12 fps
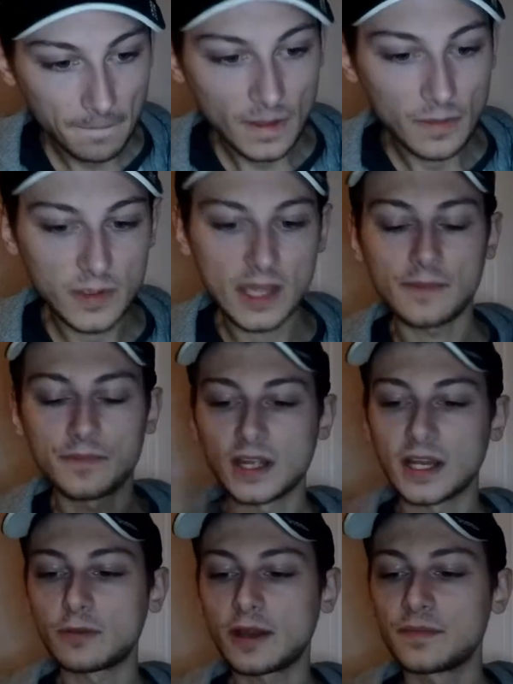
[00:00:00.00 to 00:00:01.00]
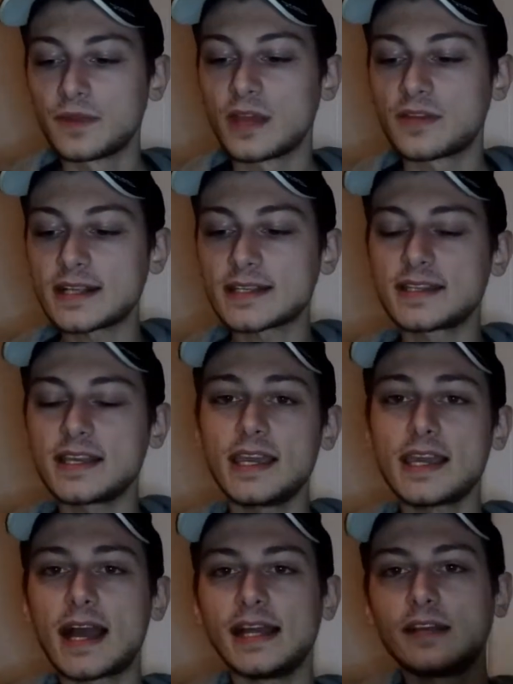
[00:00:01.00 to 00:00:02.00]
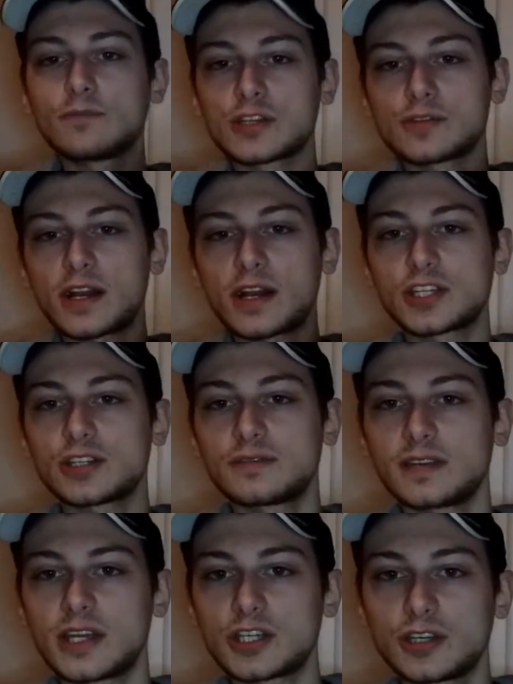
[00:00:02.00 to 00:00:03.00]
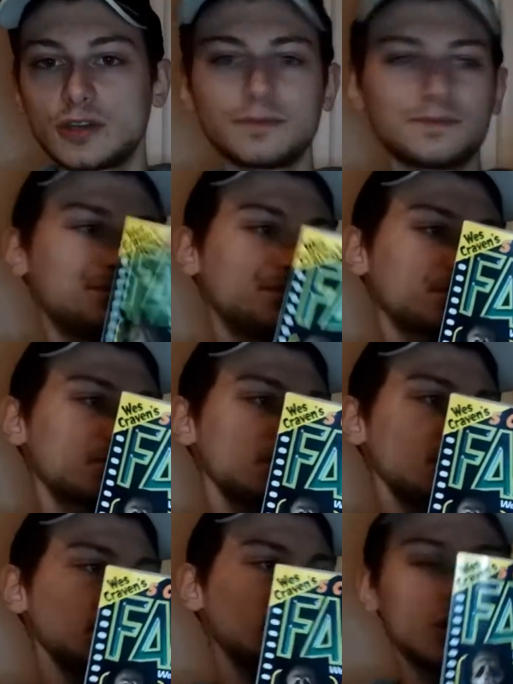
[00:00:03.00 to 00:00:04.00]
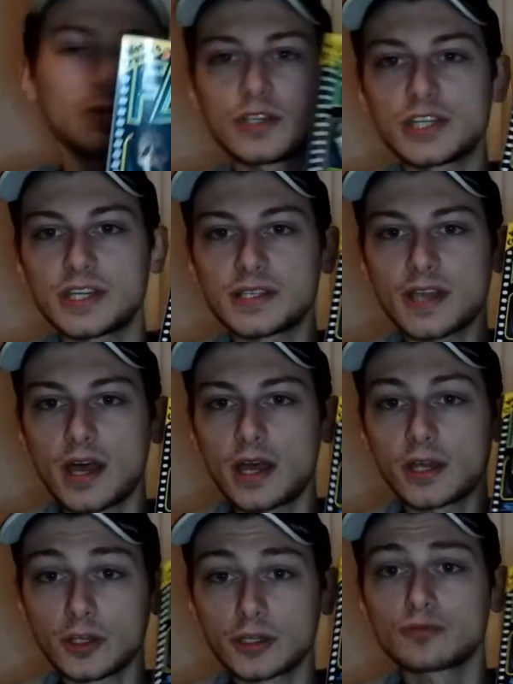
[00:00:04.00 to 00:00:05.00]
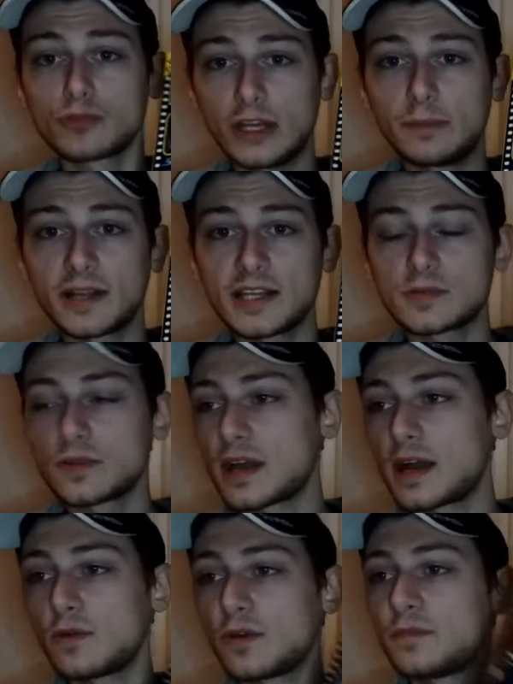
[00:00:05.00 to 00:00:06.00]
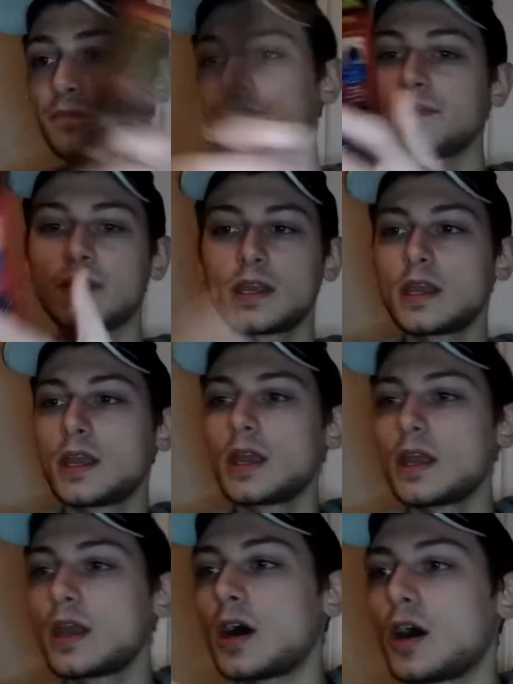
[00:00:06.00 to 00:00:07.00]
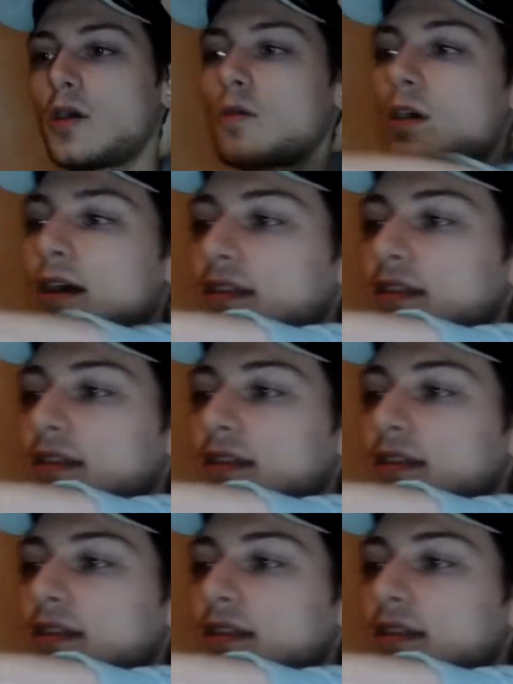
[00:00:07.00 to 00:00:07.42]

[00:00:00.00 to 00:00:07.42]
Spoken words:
But yeah, anyway, that's the Alien Resurrection issue, which is good, really pleased with that one. Alright